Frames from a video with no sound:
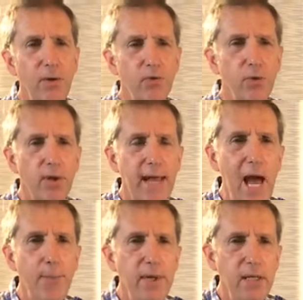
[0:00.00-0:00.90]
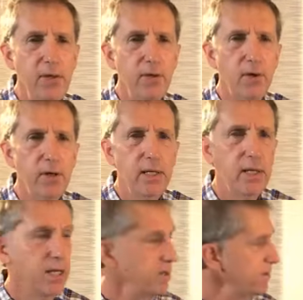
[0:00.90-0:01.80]
that was really happening
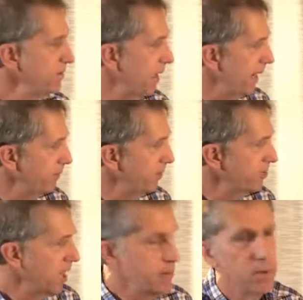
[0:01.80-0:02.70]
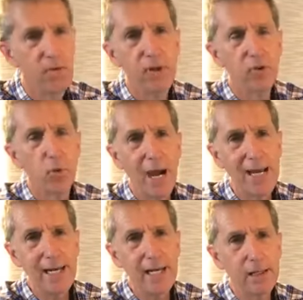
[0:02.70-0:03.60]
during his time, the time of his
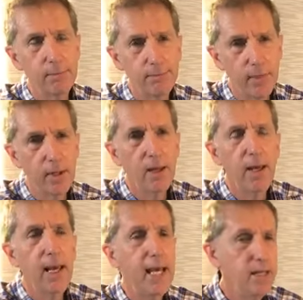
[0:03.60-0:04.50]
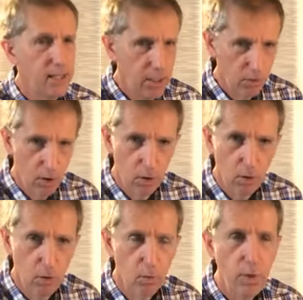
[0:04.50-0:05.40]
writing. And
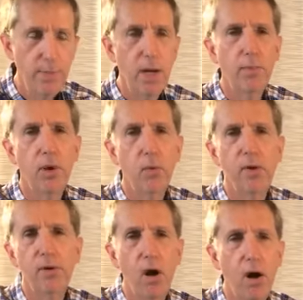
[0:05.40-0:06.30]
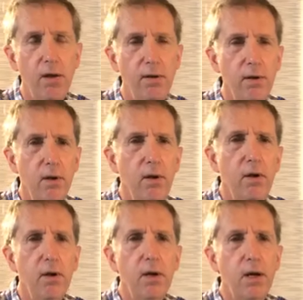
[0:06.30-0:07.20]
Nero, remember, was on
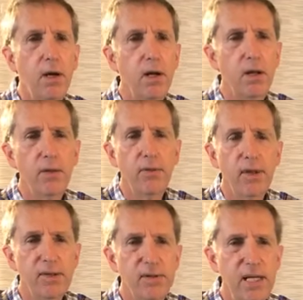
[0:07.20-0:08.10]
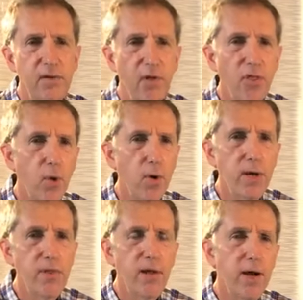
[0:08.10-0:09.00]
uh, the seat of
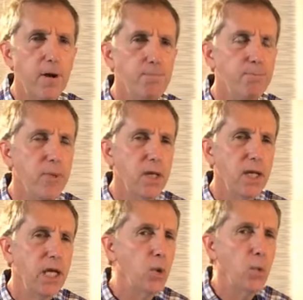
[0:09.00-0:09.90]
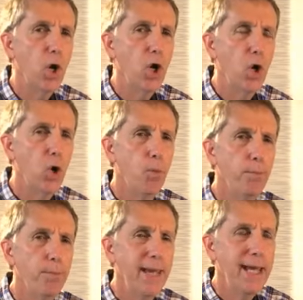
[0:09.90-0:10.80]
authority there in
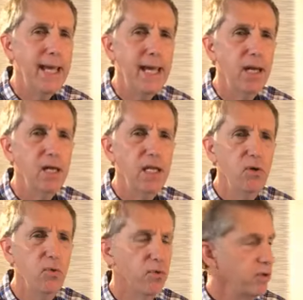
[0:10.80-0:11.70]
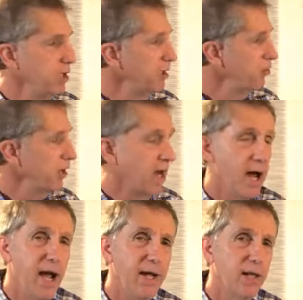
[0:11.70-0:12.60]
Rome, and he is the
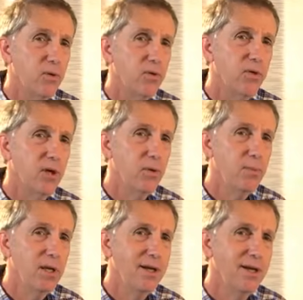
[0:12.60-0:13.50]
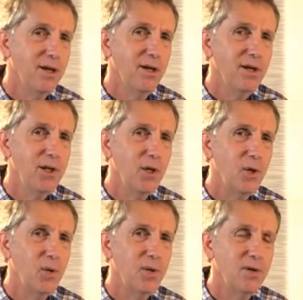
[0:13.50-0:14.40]
guy that was going to be, you
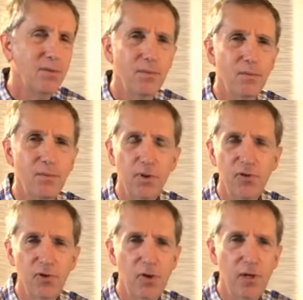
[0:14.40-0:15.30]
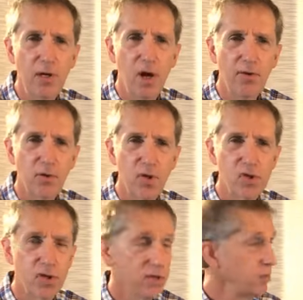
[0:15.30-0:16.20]
know, persecuting all the
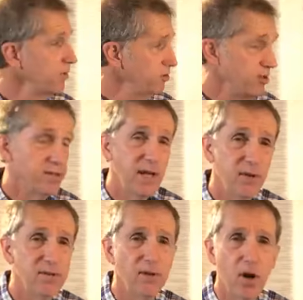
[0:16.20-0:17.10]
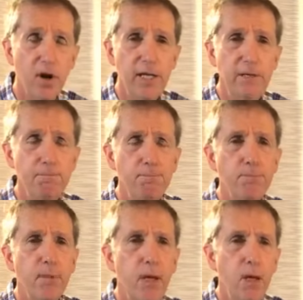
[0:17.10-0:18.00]
Christians. It was just now starting,
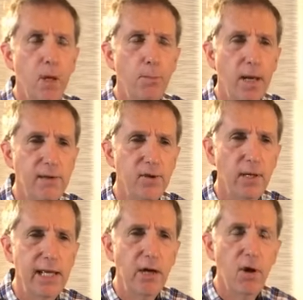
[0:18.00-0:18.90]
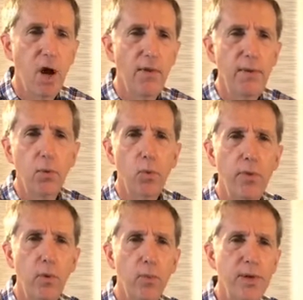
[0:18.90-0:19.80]
but uh, later on there
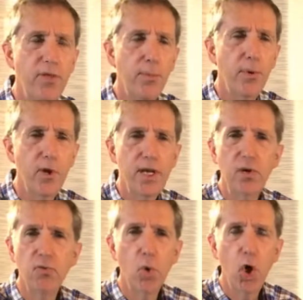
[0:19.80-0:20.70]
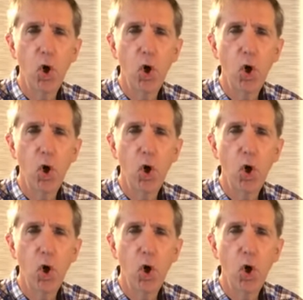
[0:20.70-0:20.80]
will, there will be the burning of